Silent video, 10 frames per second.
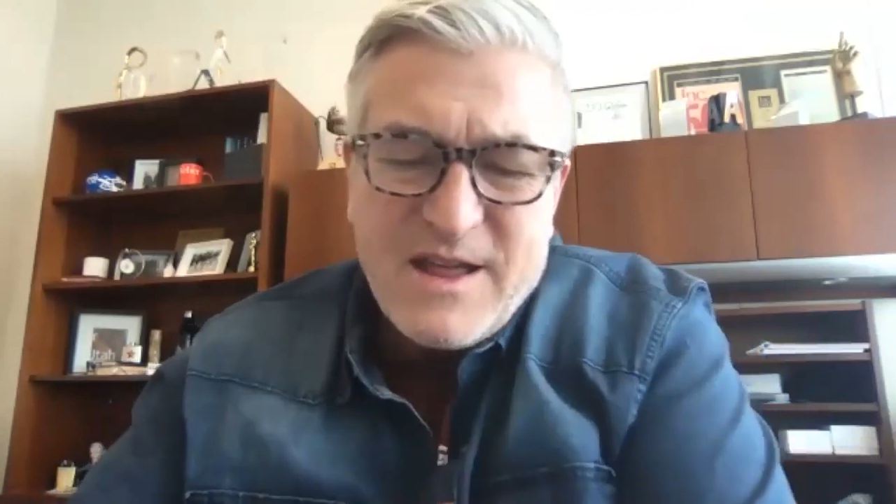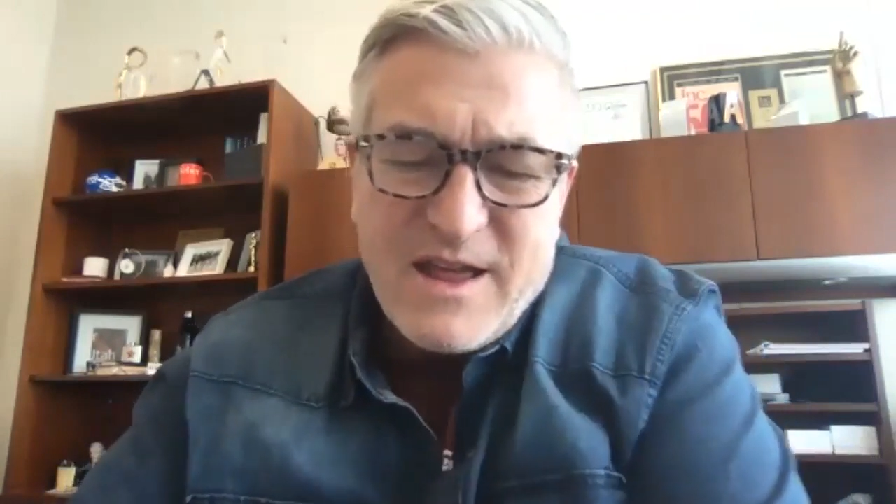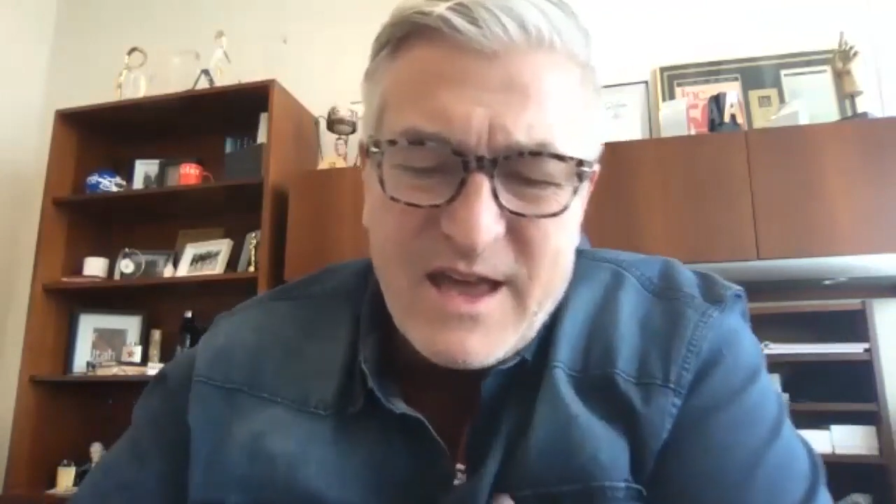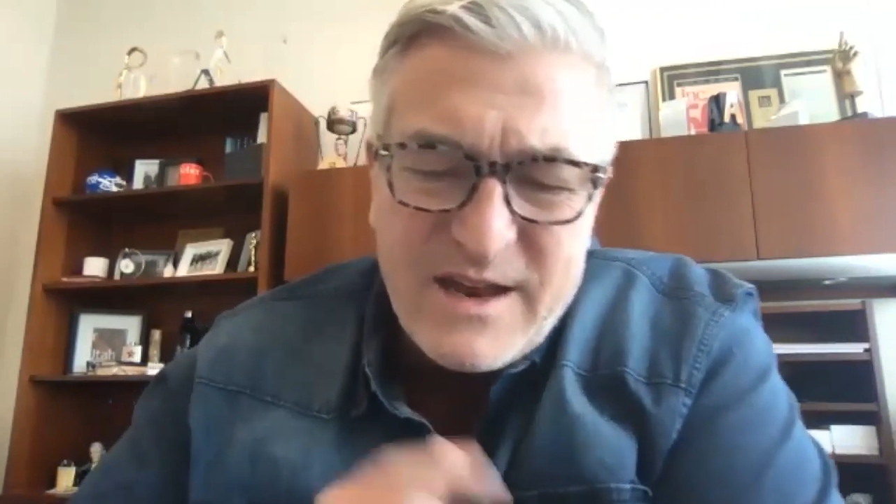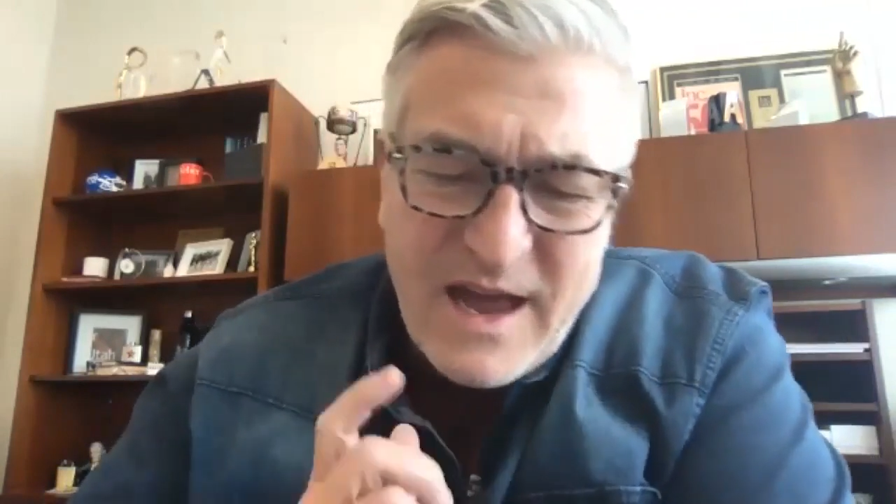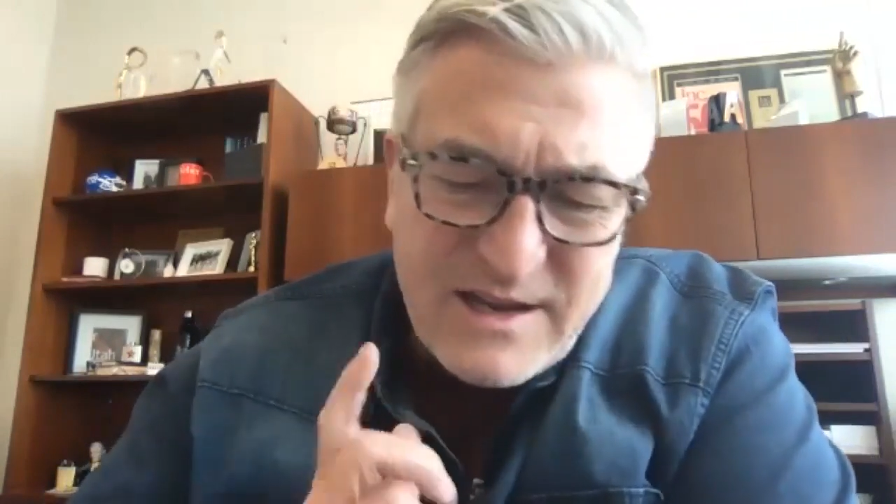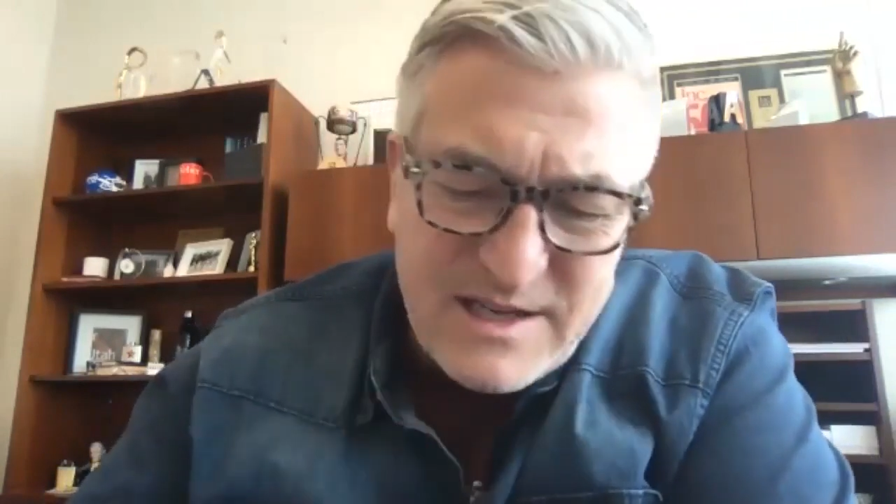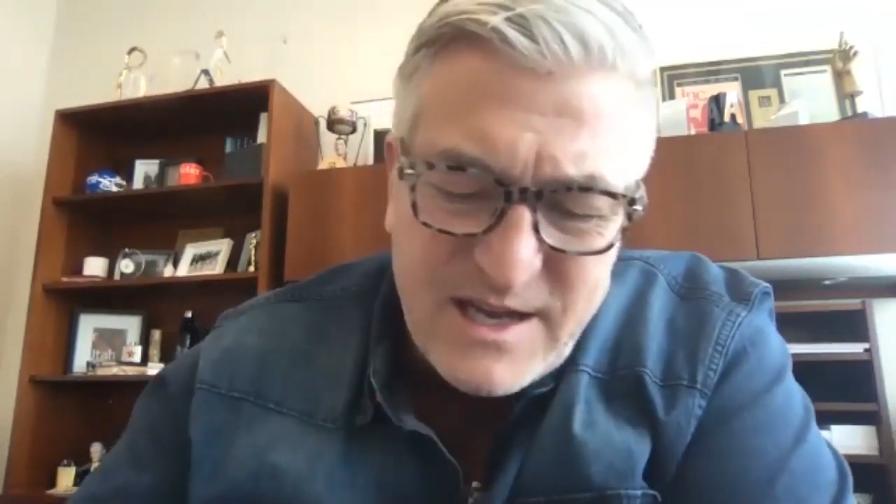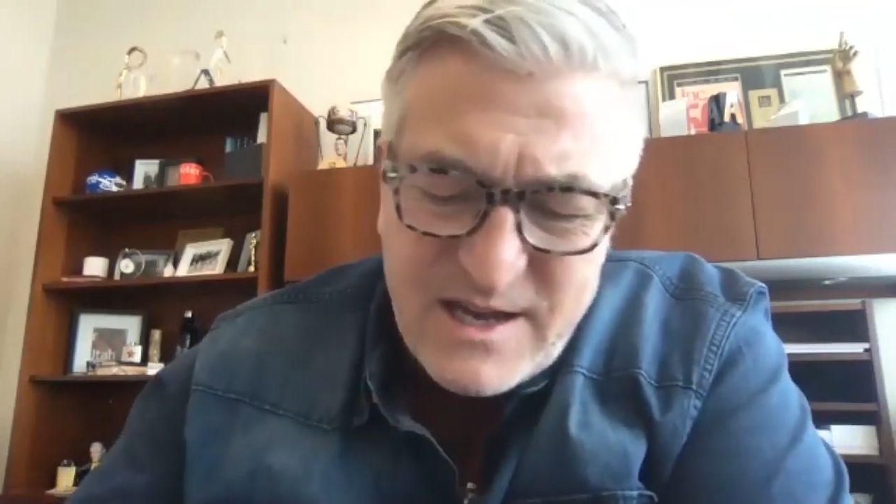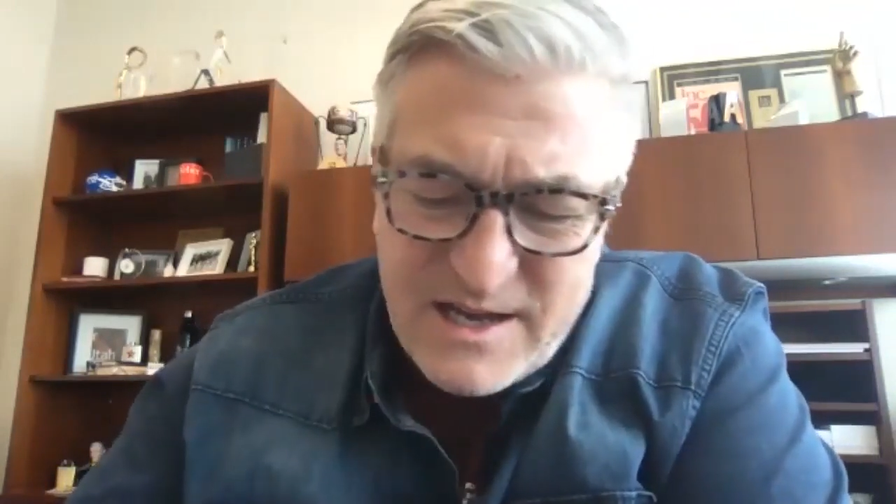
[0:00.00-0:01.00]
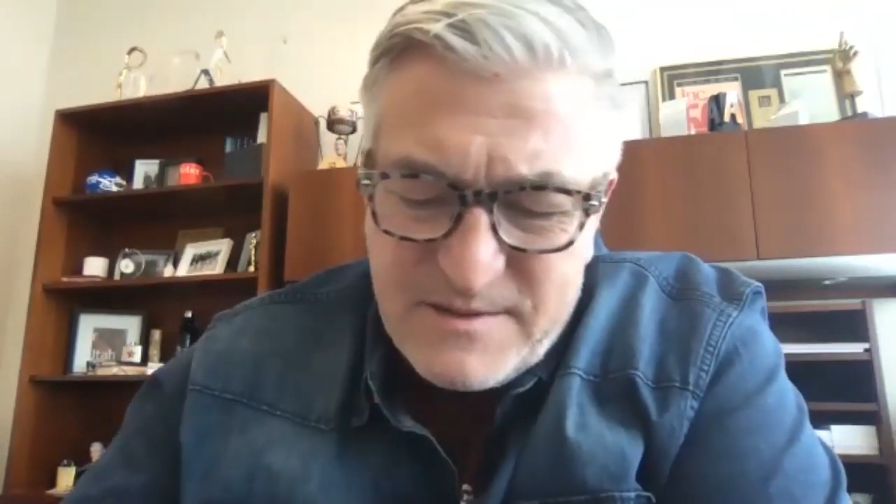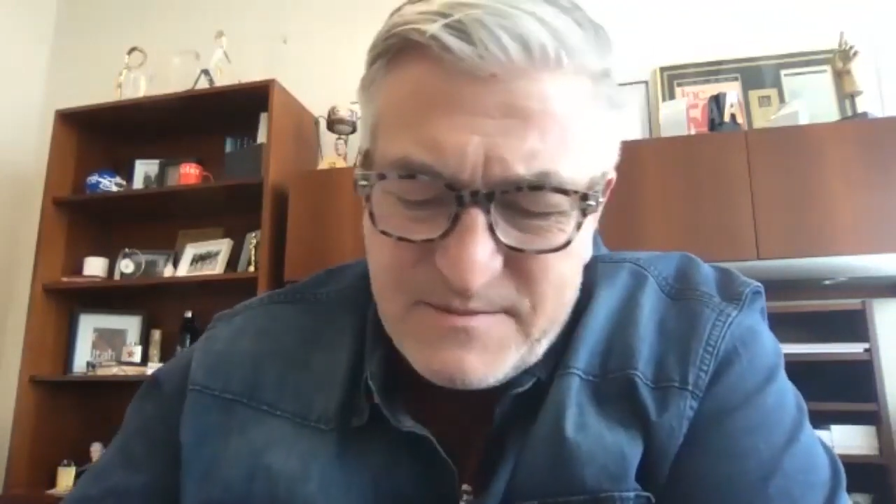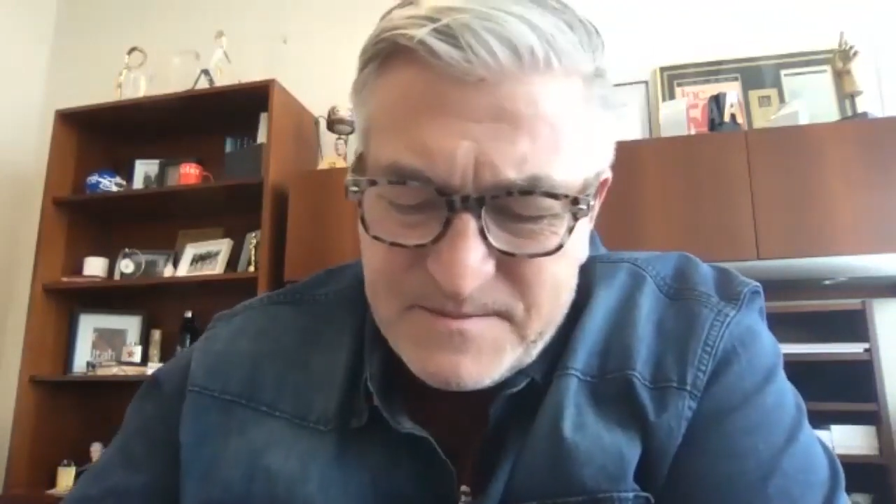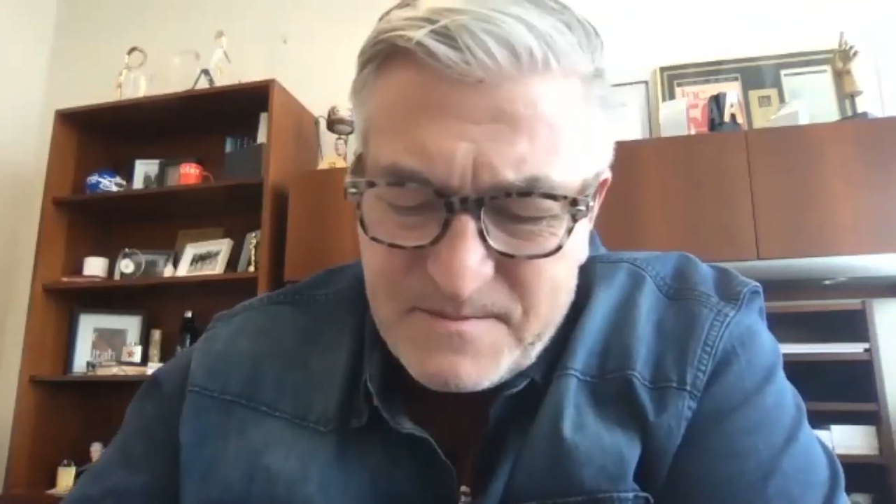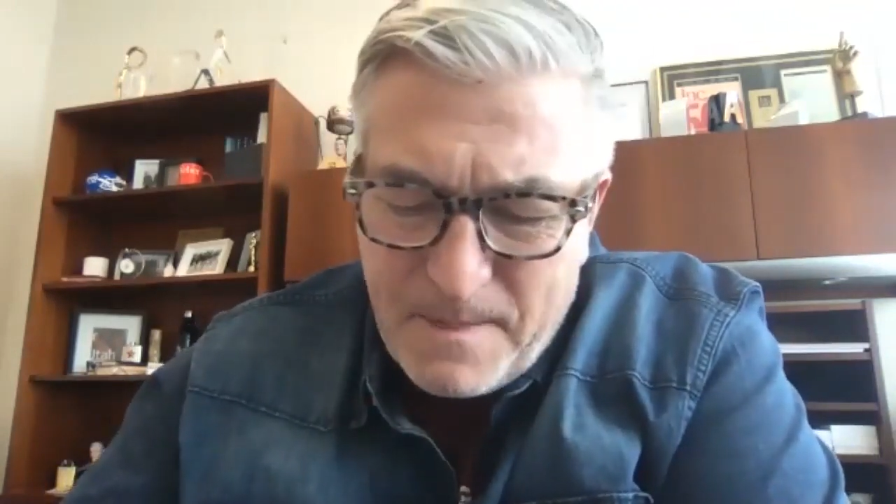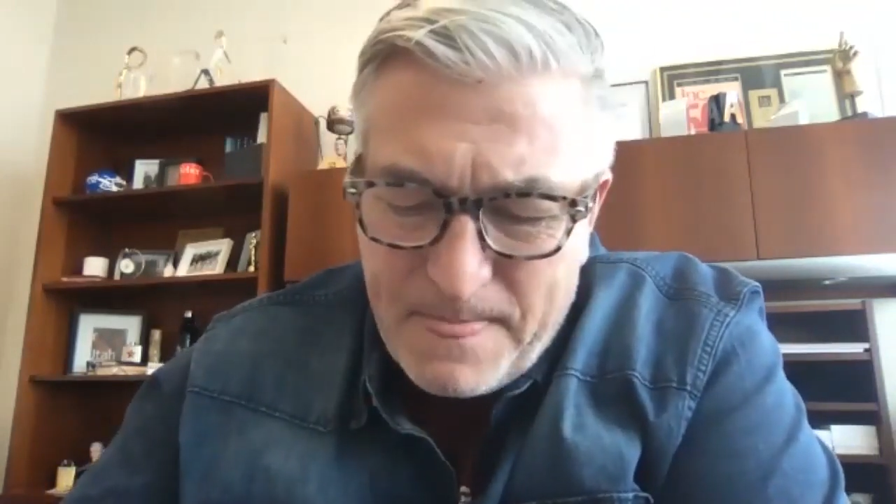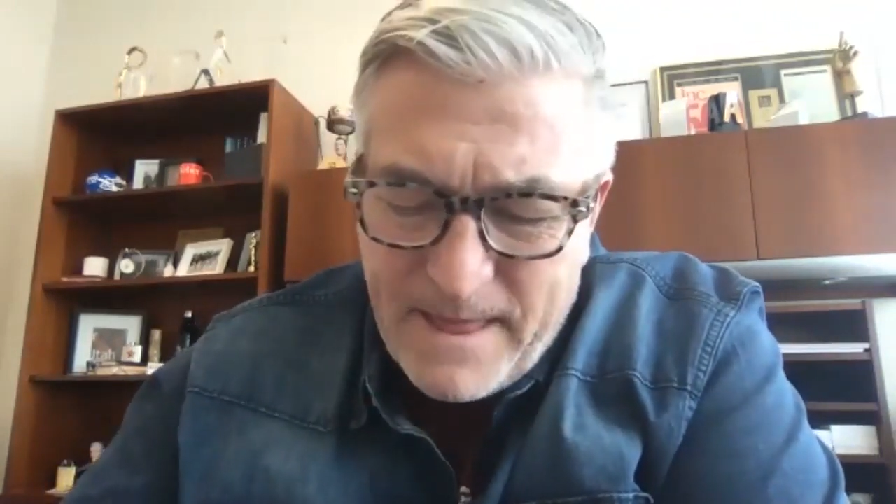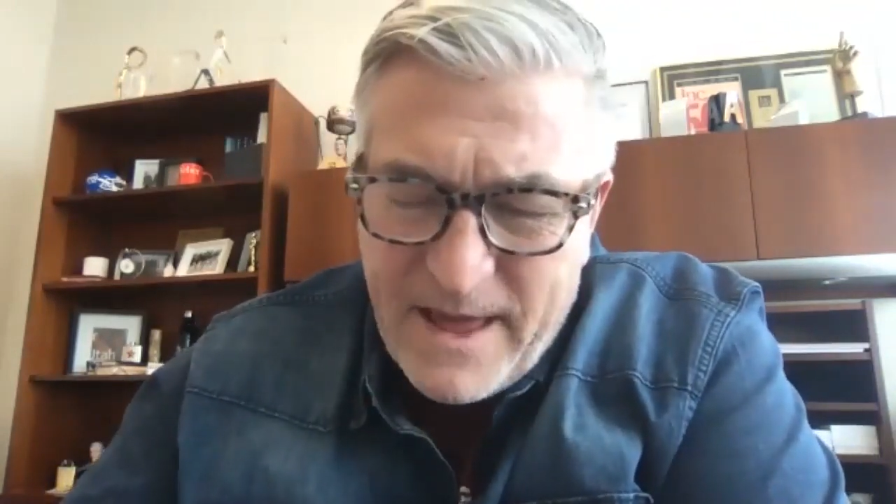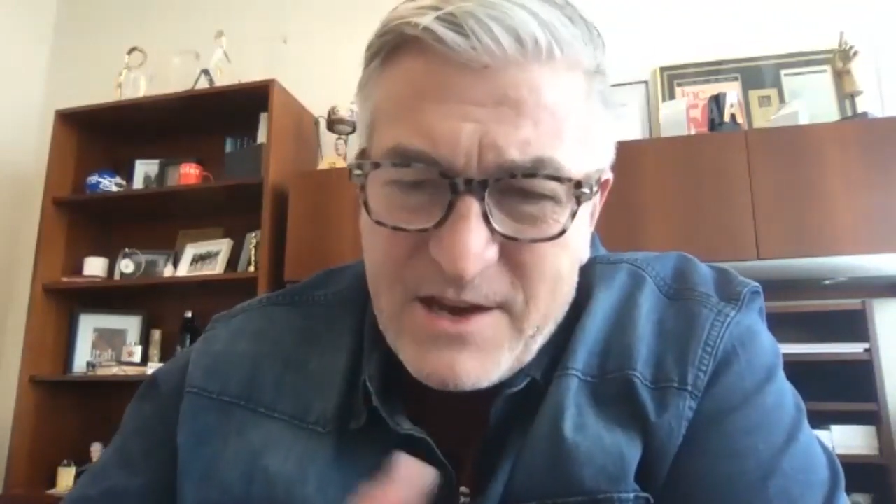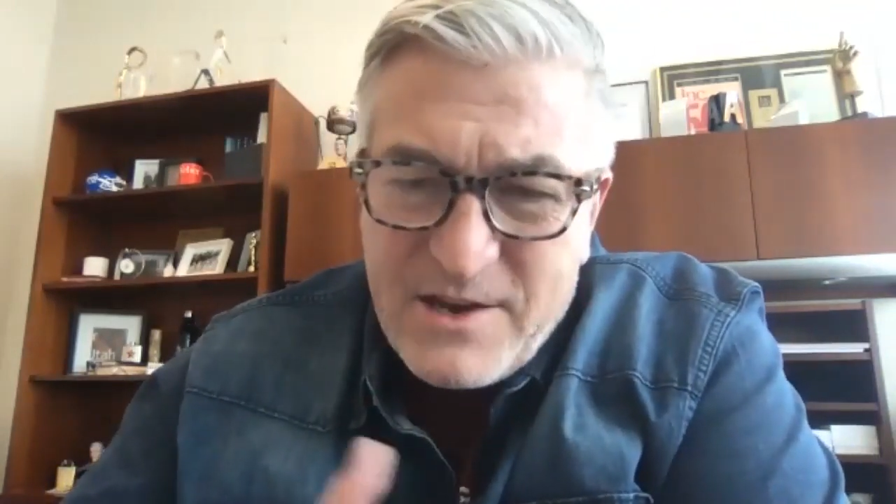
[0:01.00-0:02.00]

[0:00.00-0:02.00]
And I did. And